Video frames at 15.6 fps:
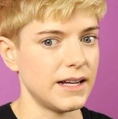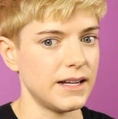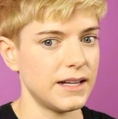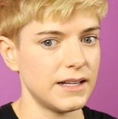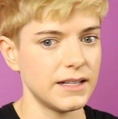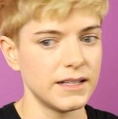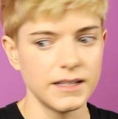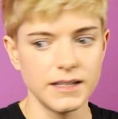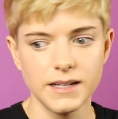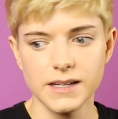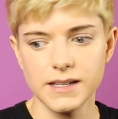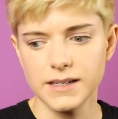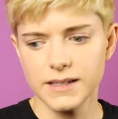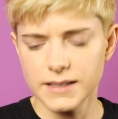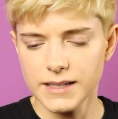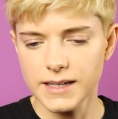
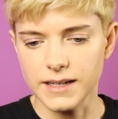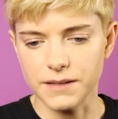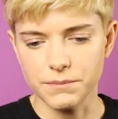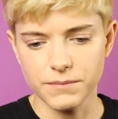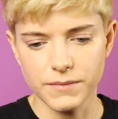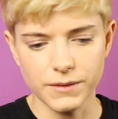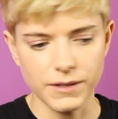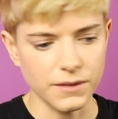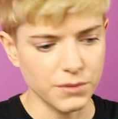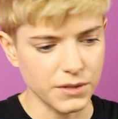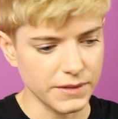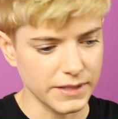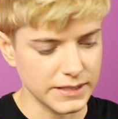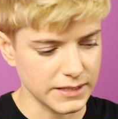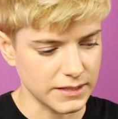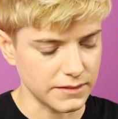
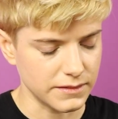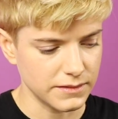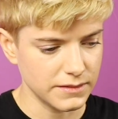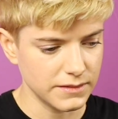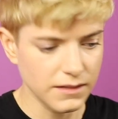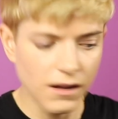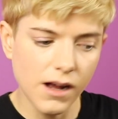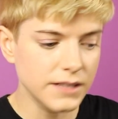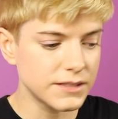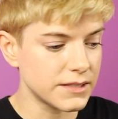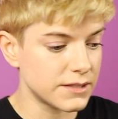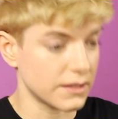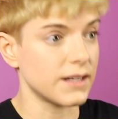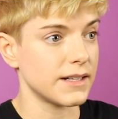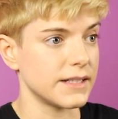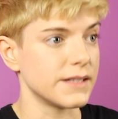What do? No, I
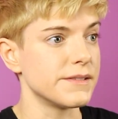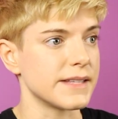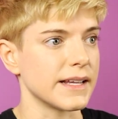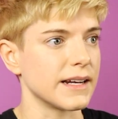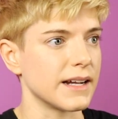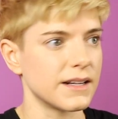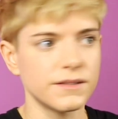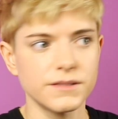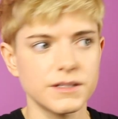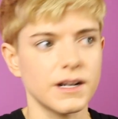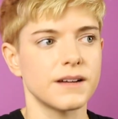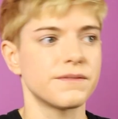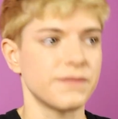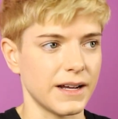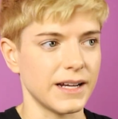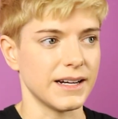just try to use it. I don't
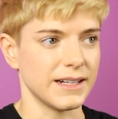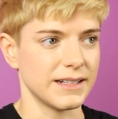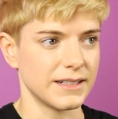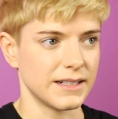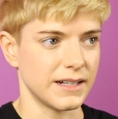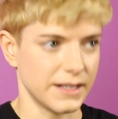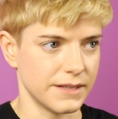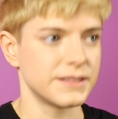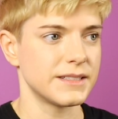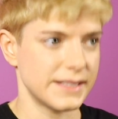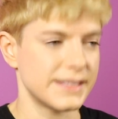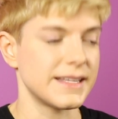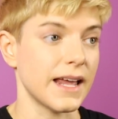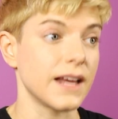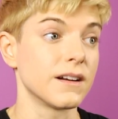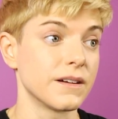try to fight it. I
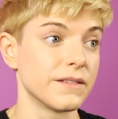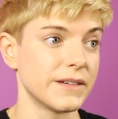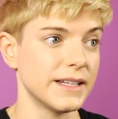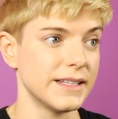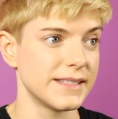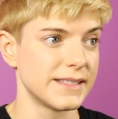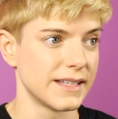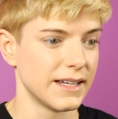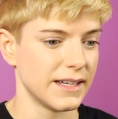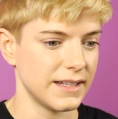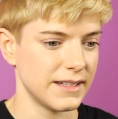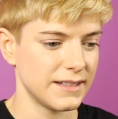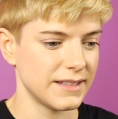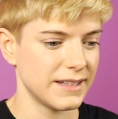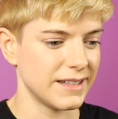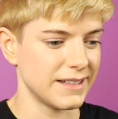just stay nervous,
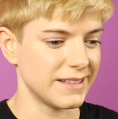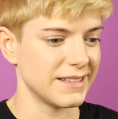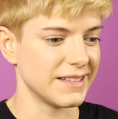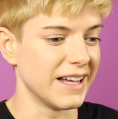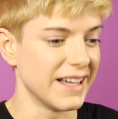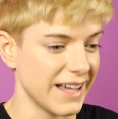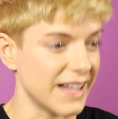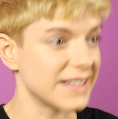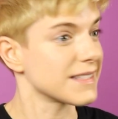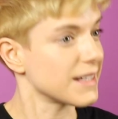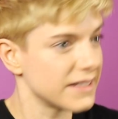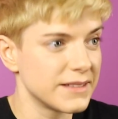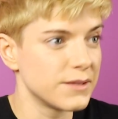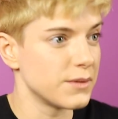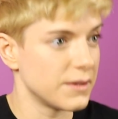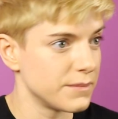as
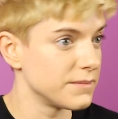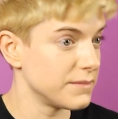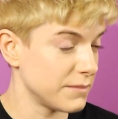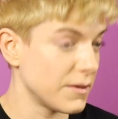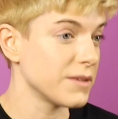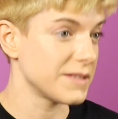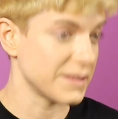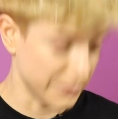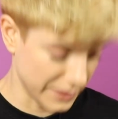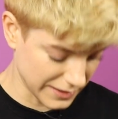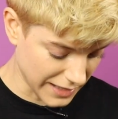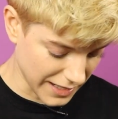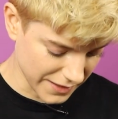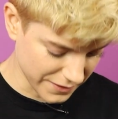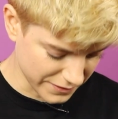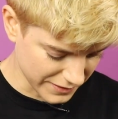I do in most of my
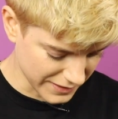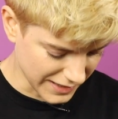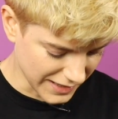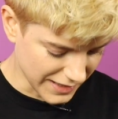life.